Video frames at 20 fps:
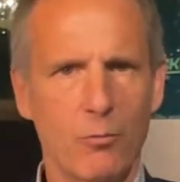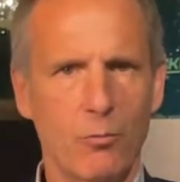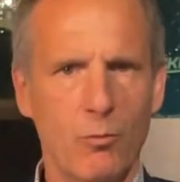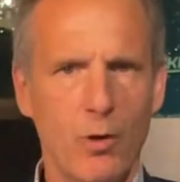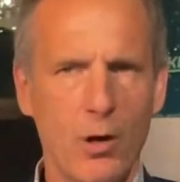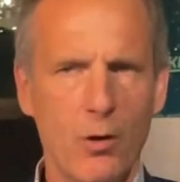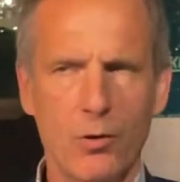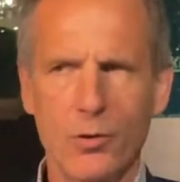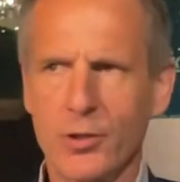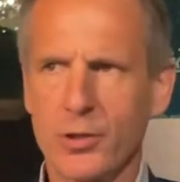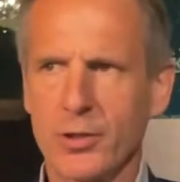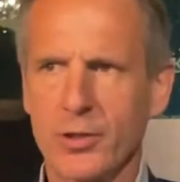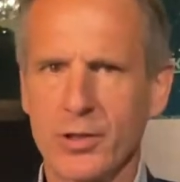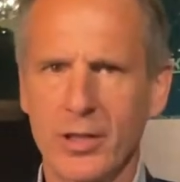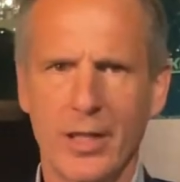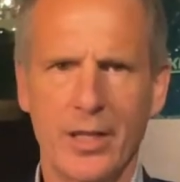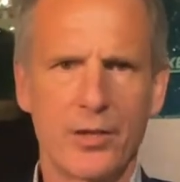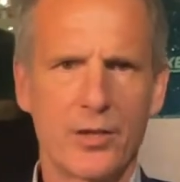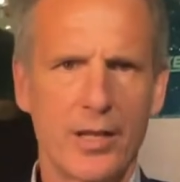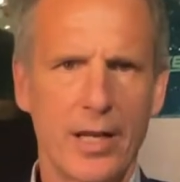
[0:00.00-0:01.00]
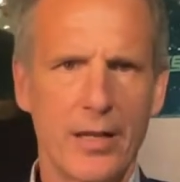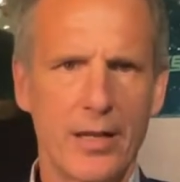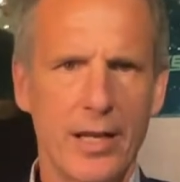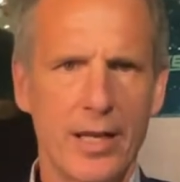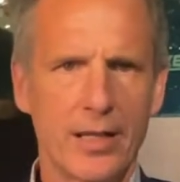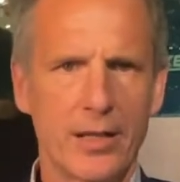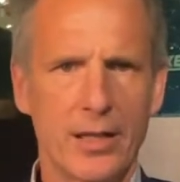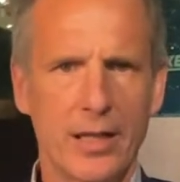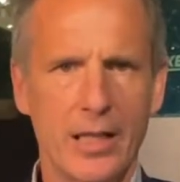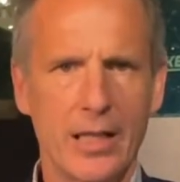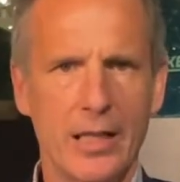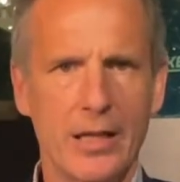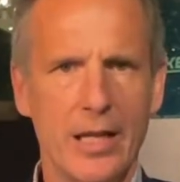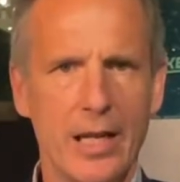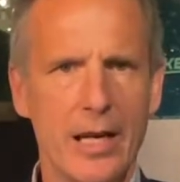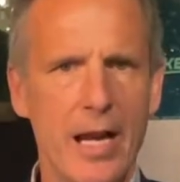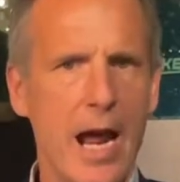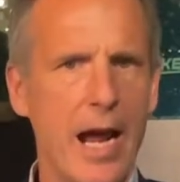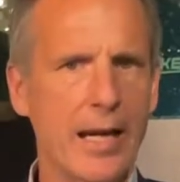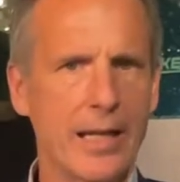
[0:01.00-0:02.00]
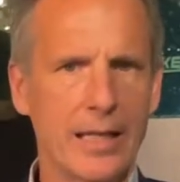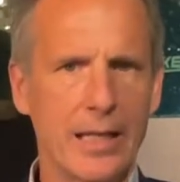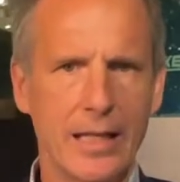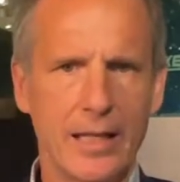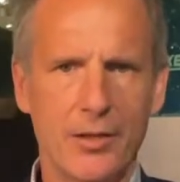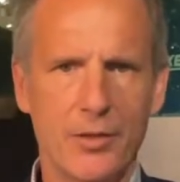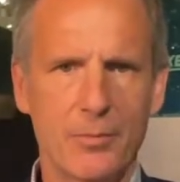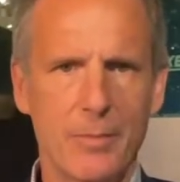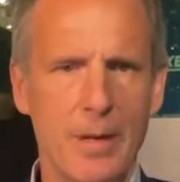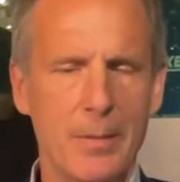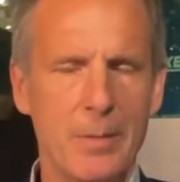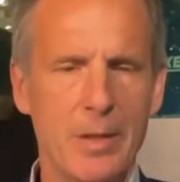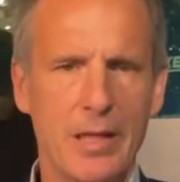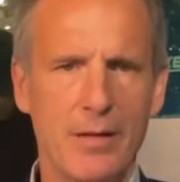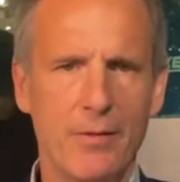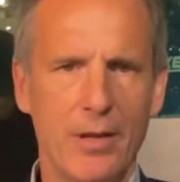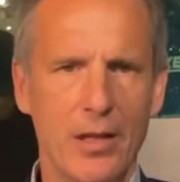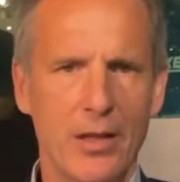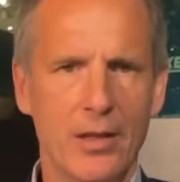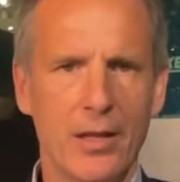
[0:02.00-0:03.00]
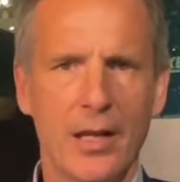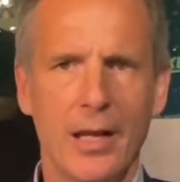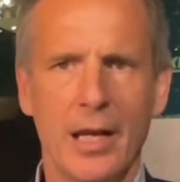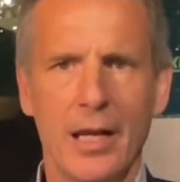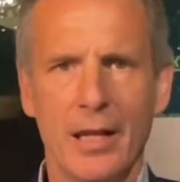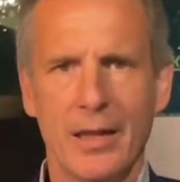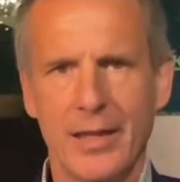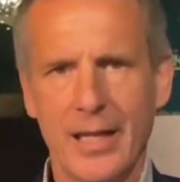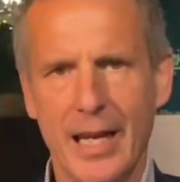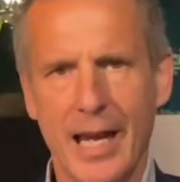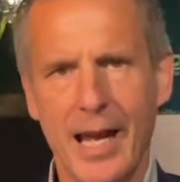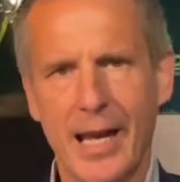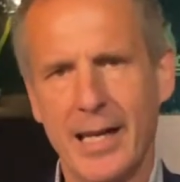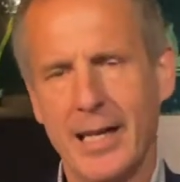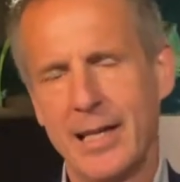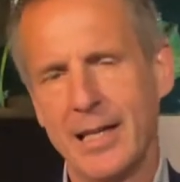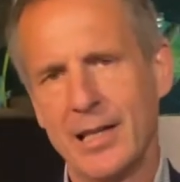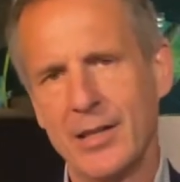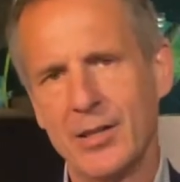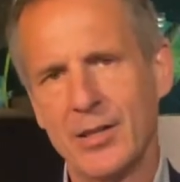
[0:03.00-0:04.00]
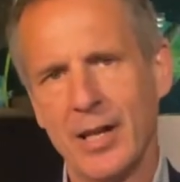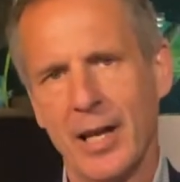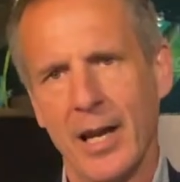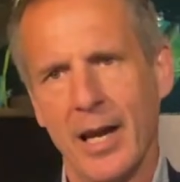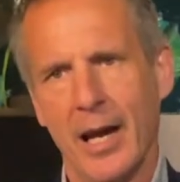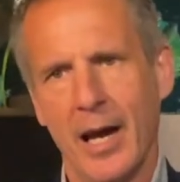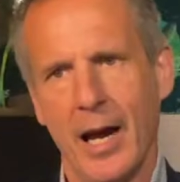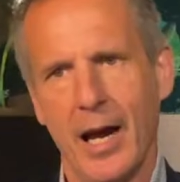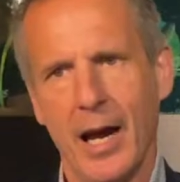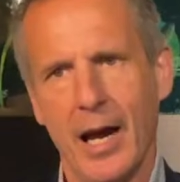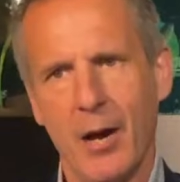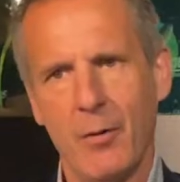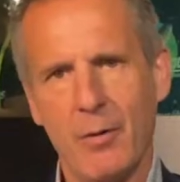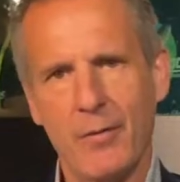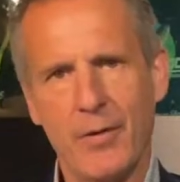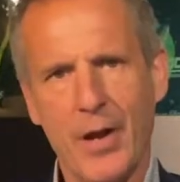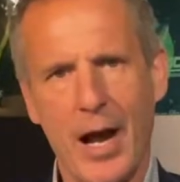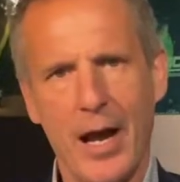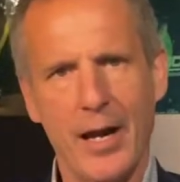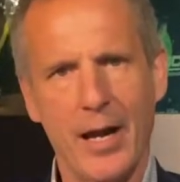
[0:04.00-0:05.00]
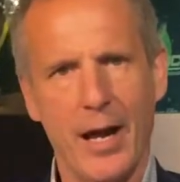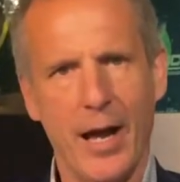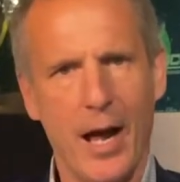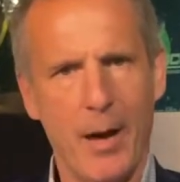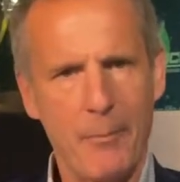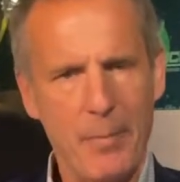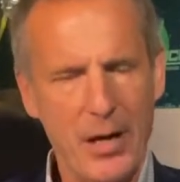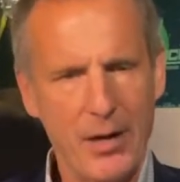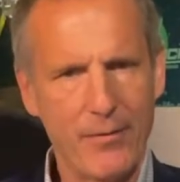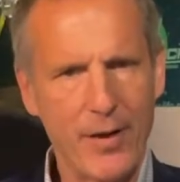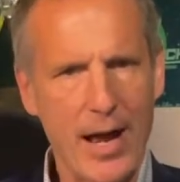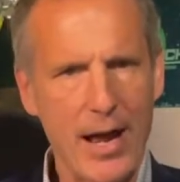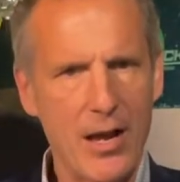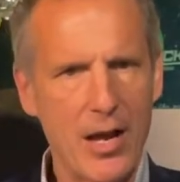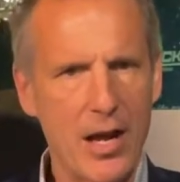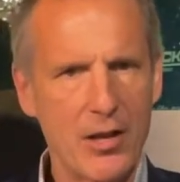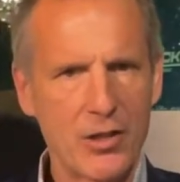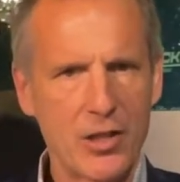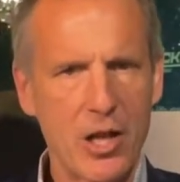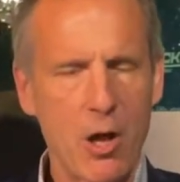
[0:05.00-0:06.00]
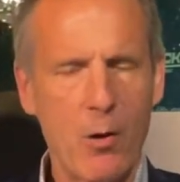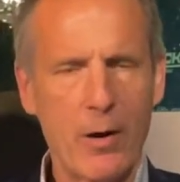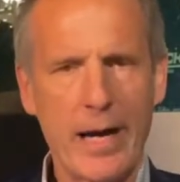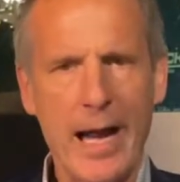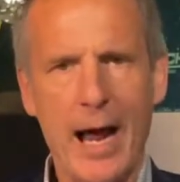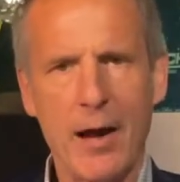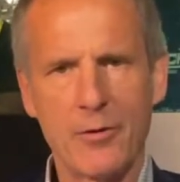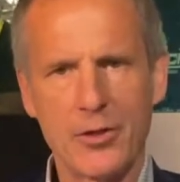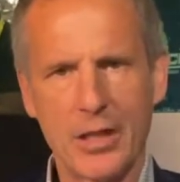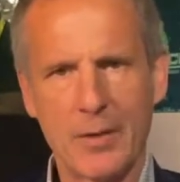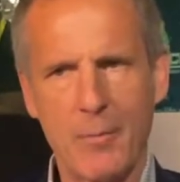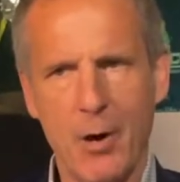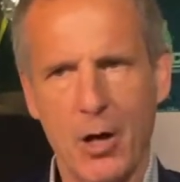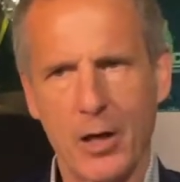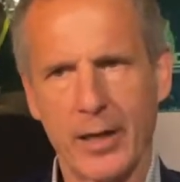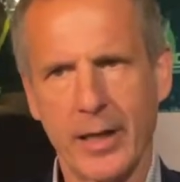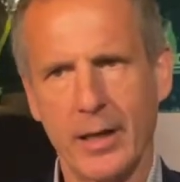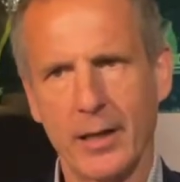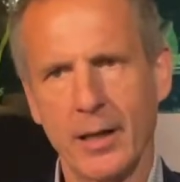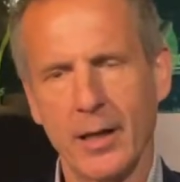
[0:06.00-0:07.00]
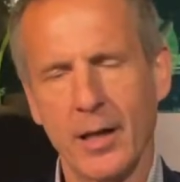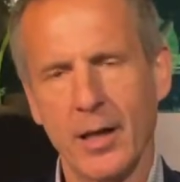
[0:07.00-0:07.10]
rose since I think the 90s, maybe even the 80s. We've got a bit of a slowing housing market.